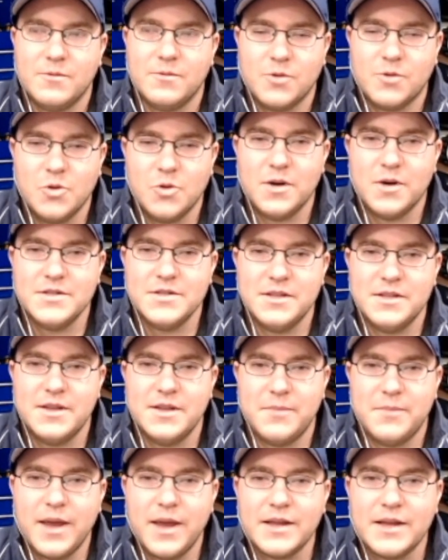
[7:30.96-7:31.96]
rumors in
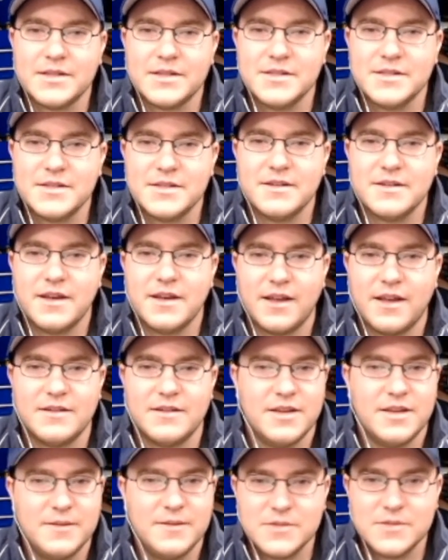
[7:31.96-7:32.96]
the pits
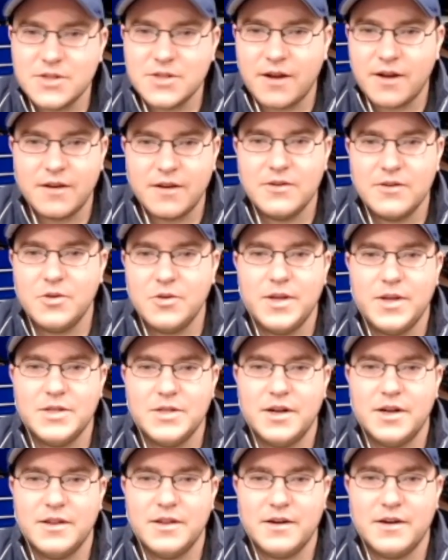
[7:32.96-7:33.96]
and teams talking to
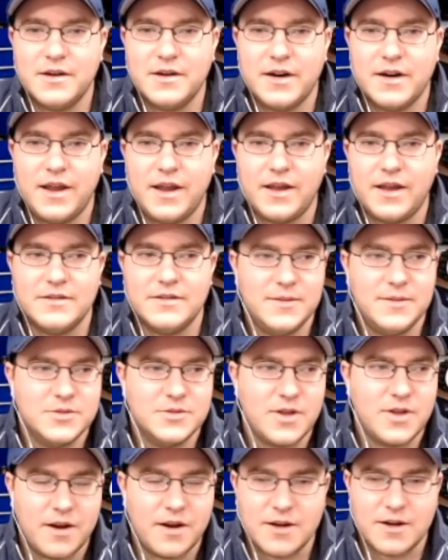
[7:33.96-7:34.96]
each other and
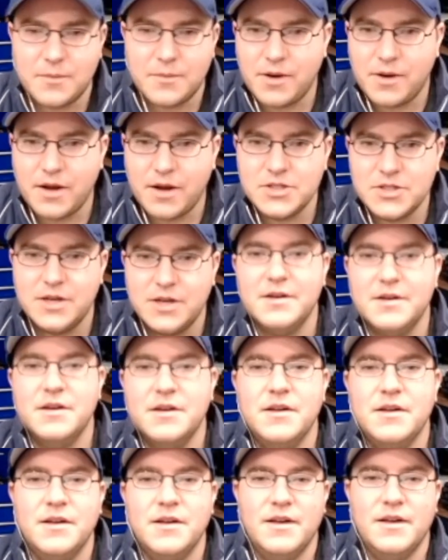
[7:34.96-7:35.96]
teams talking to
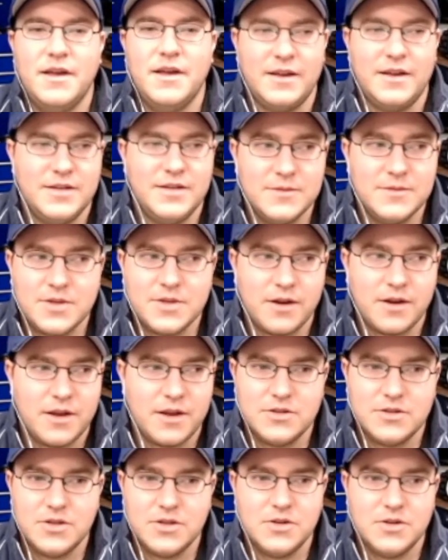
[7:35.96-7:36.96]
production and teams
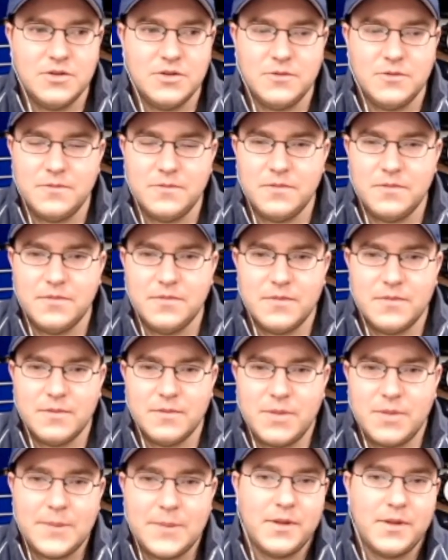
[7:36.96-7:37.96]
talking to
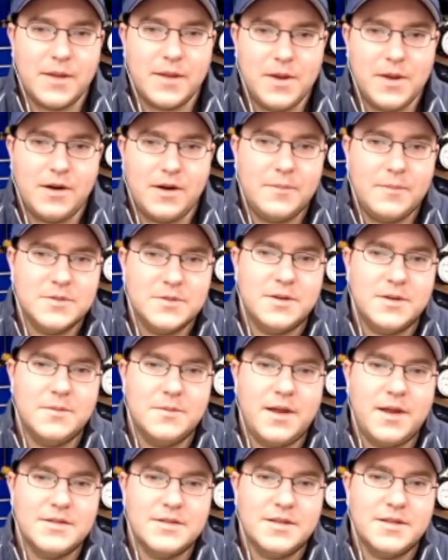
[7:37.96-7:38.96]
people like Peter
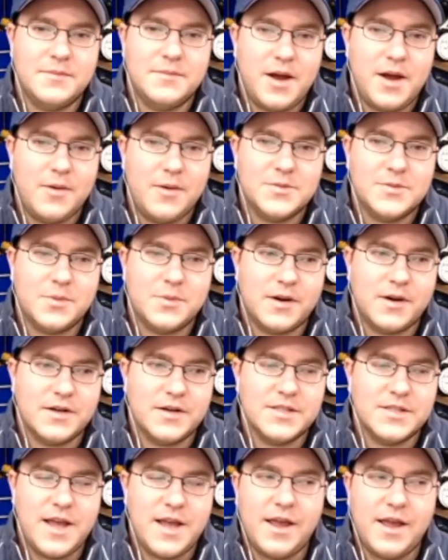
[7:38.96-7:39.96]
Abramson as the bot
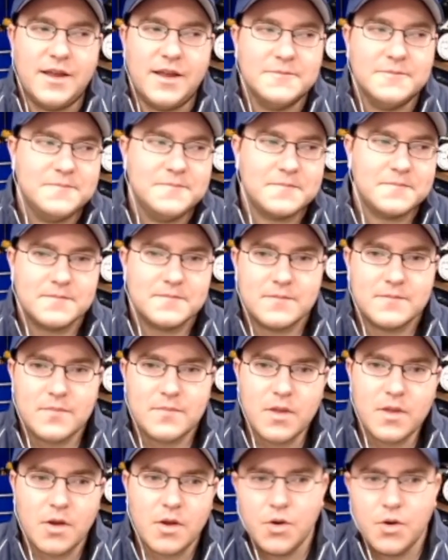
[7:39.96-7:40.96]
whisperer saying,
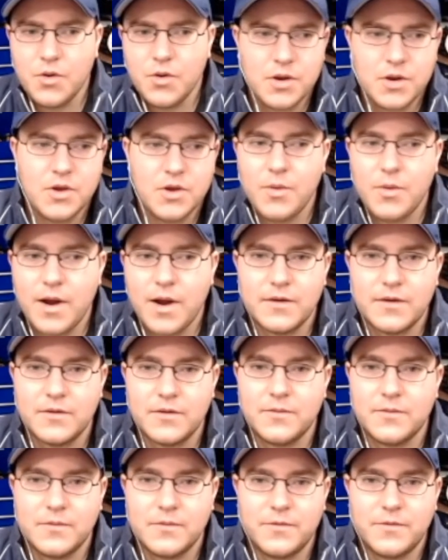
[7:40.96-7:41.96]
who do you want
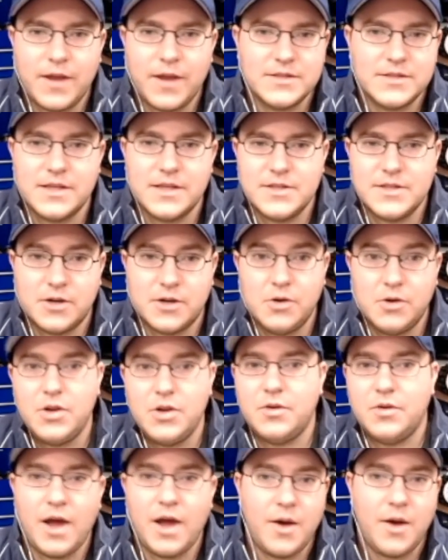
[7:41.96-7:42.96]
to face this year? Who do
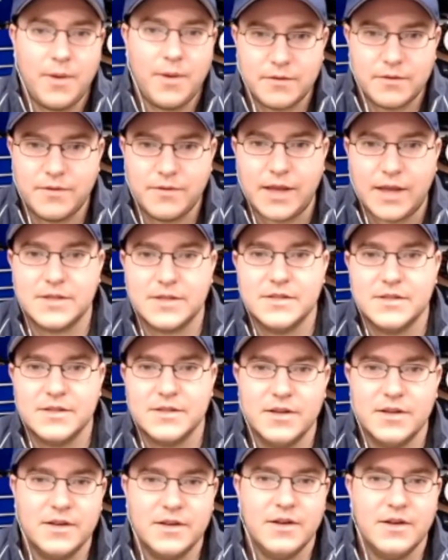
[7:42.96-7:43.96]
you not want to face?
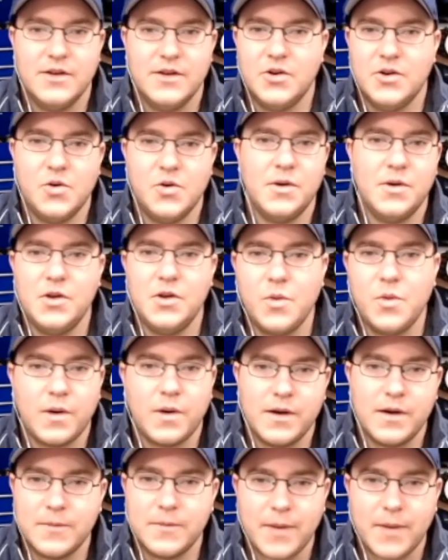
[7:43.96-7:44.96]
Who are you
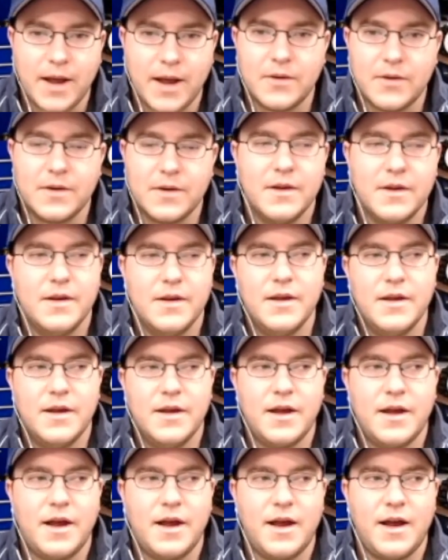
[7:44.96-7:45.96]
worried about?
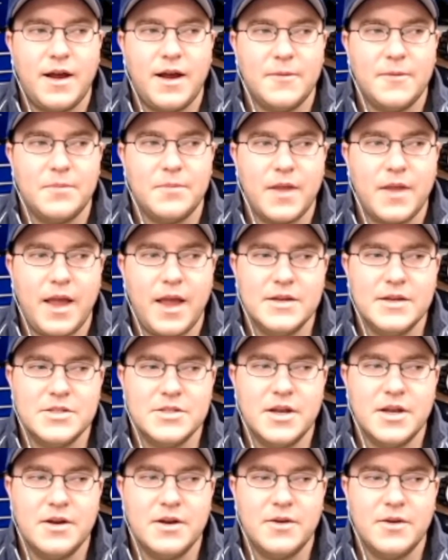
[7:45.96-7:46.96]
And
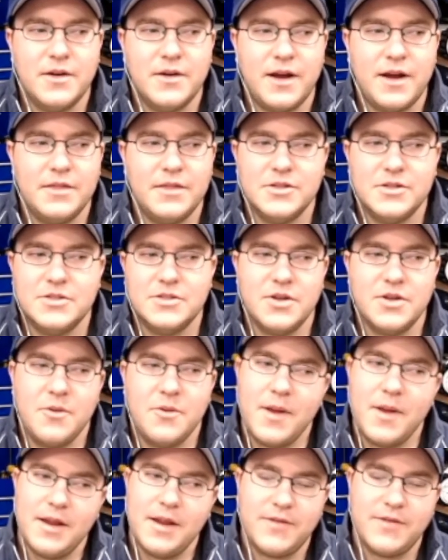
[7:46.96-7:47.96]
so there's
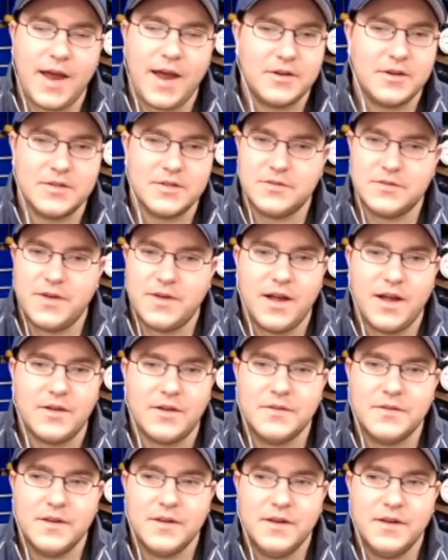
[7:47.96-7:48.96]
so many factors
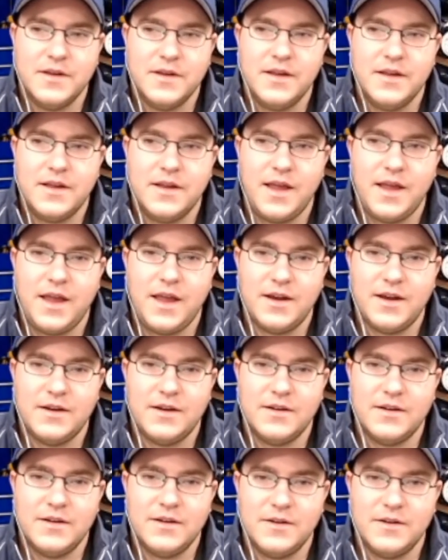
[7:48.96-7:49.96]
involved.
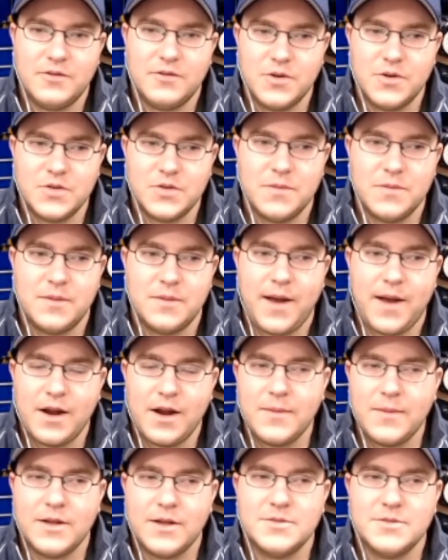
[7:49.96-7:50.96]
And of course, from the
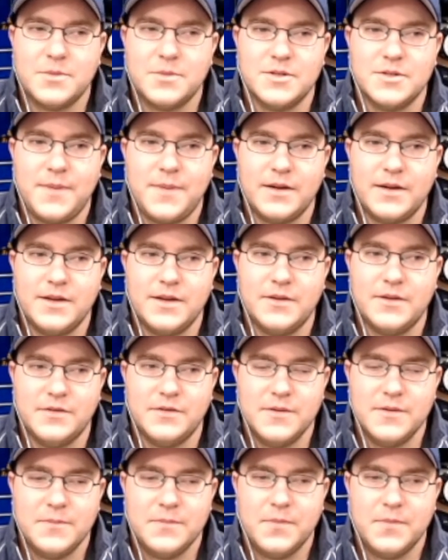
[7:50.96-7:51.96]
BattleBots perspective,
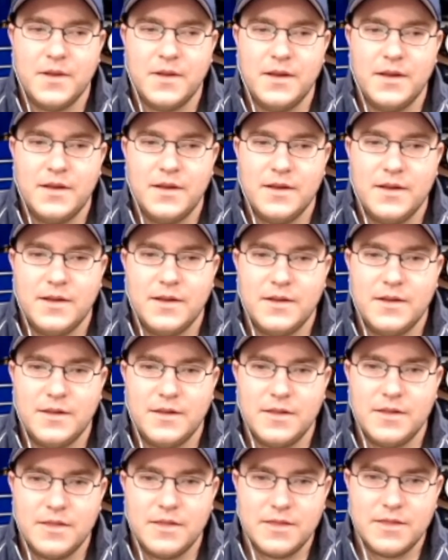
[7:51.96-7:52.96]

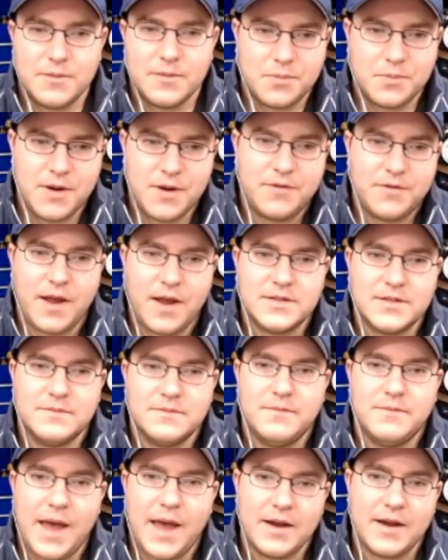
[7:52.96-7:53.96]
the pre-fights
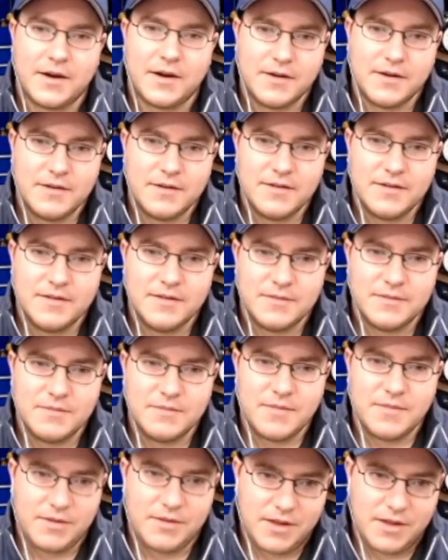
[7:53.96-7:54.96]
matter,
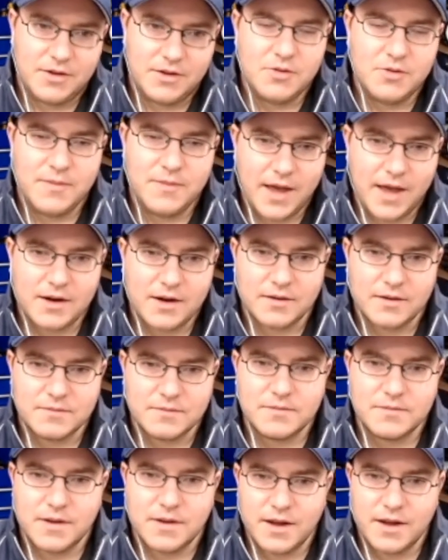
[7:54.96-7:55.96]
and they do
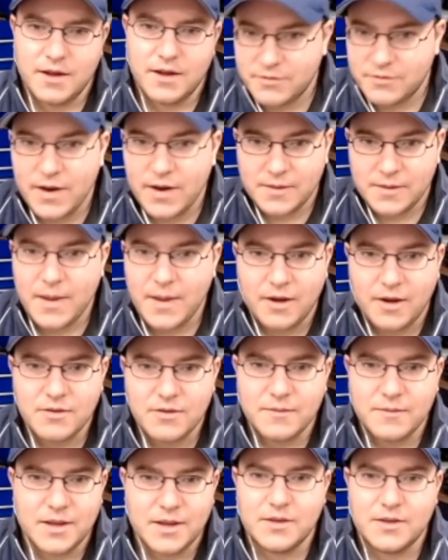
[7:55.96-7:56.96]
matter a fair
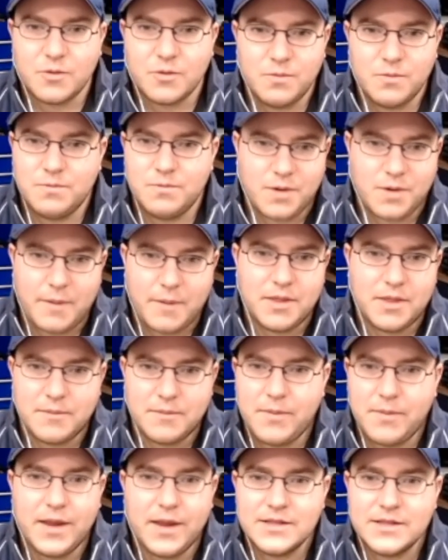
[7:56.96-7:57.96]
amount. I mean, they're probably the
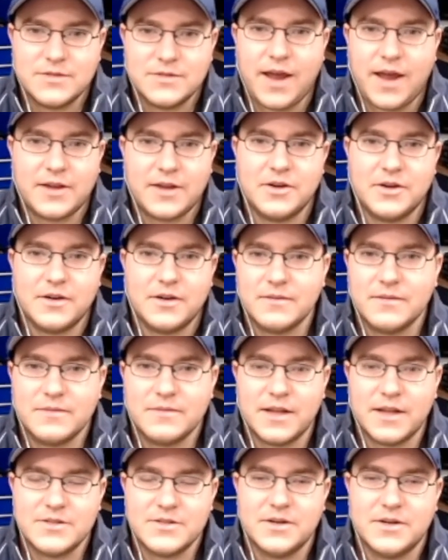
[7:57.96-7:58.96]
biggest factor
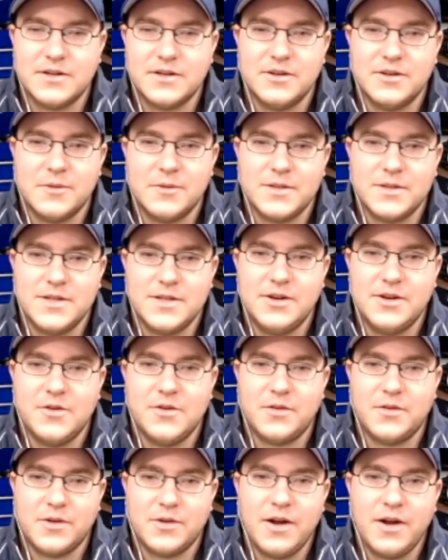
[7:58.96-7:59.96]
that's going to determine seeding
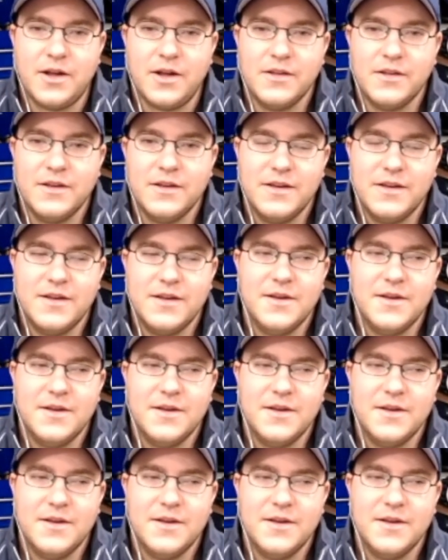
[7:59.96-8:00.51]
overall.